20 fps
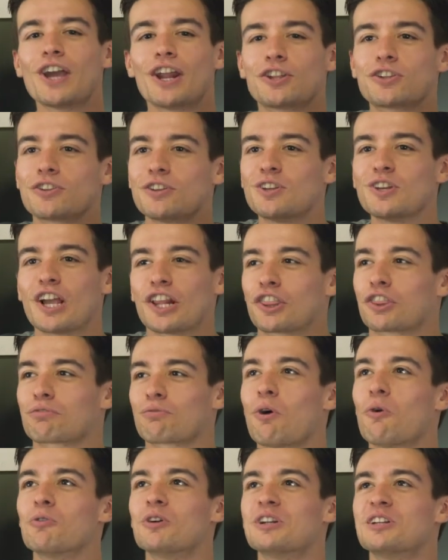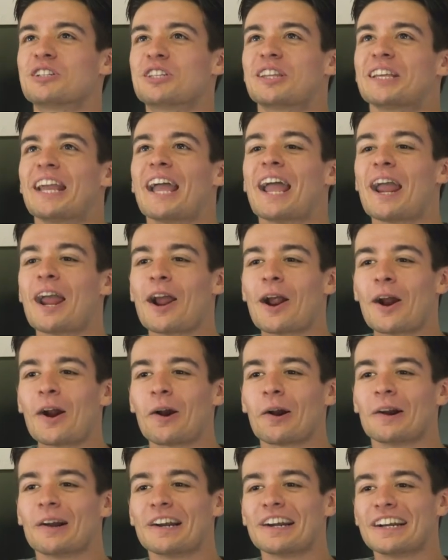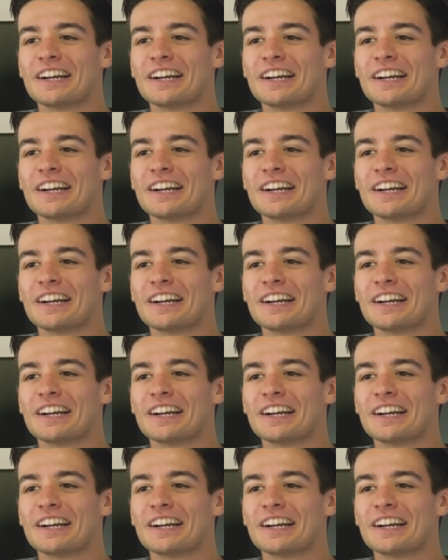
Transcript: get you get thrown into the air